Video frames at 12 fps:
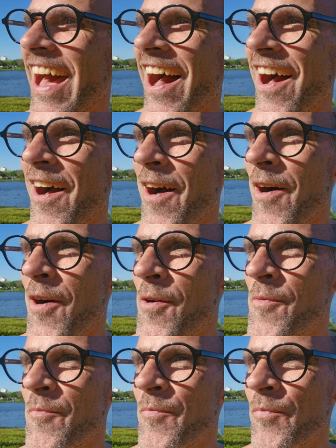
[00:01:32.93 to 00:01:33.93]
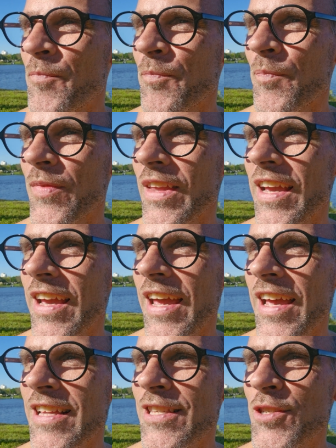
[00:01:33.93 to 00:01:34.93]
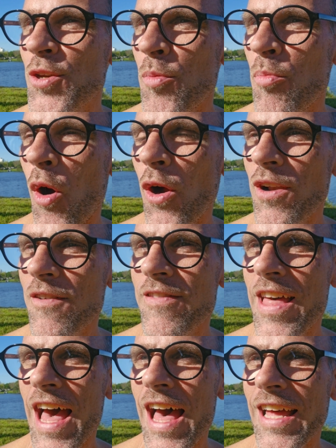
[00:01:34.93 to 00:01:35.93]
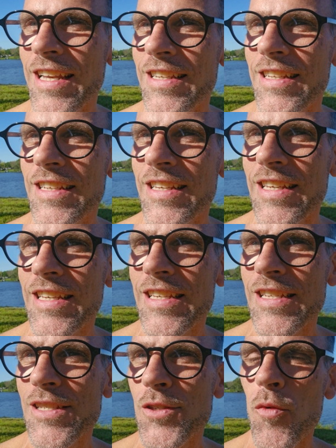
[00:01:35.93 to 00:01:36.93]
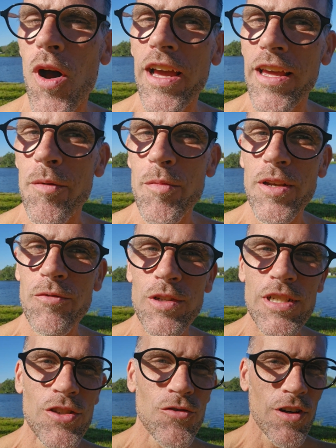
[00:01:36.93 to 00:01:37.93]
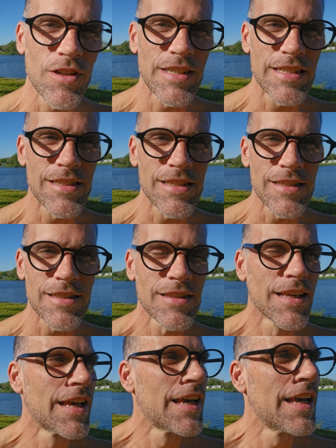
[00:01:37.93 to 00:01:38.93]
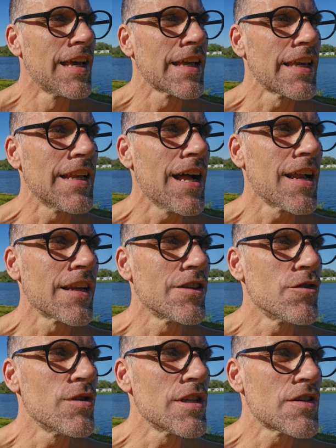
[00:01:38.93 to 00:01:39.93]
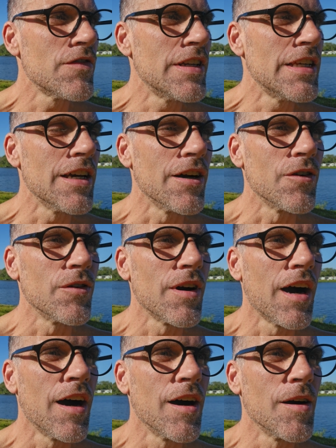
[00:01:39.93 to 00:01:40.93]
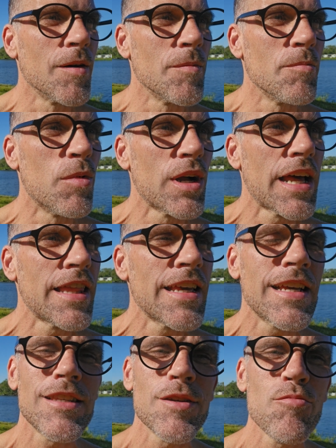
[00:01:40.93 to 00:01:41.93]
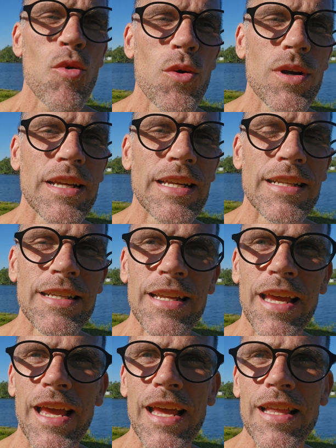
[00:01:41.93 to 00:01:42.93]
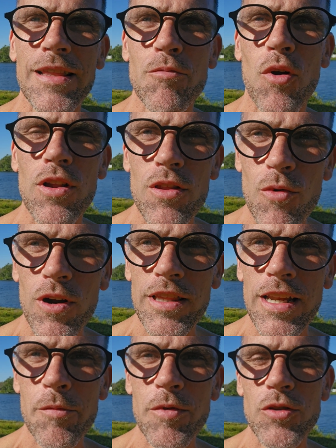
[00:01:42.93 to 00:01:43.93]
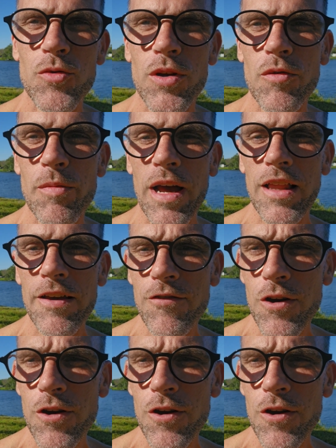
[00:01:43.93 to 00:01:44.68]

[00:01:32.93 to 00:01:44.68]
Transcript: And so part of that is why I've been really struggling to get on and do this video. But I think it's important, and part of the work that I've been doing with my life